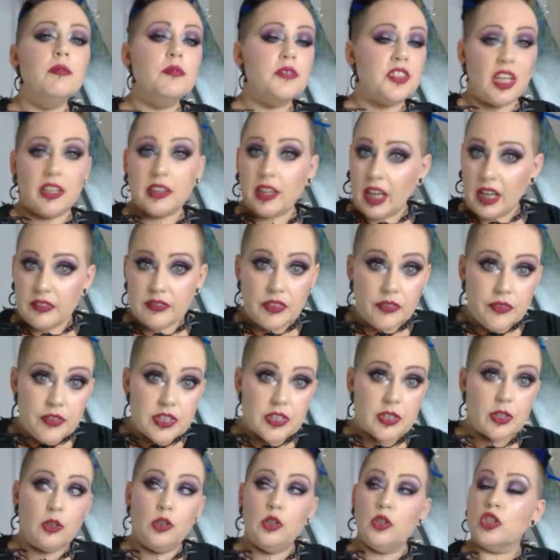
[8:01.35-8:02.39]
Say they have a
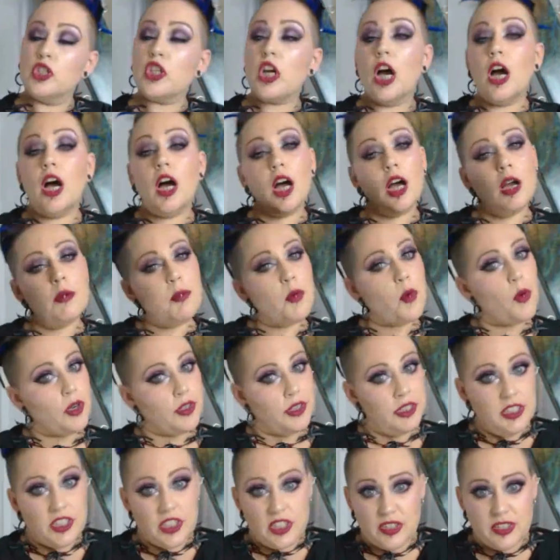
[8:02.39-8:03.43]
physical job
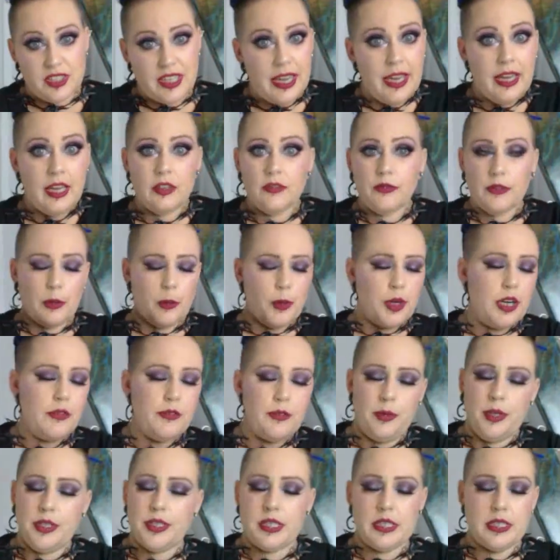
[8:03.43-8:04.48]
or they just can't for
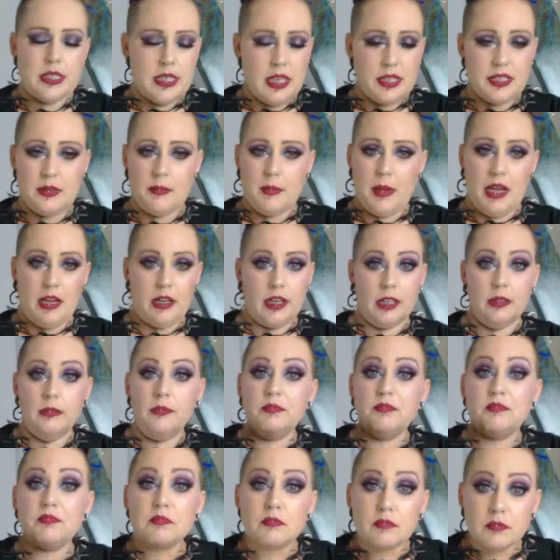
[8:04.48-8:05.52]
whatever reason, it doesn't matter.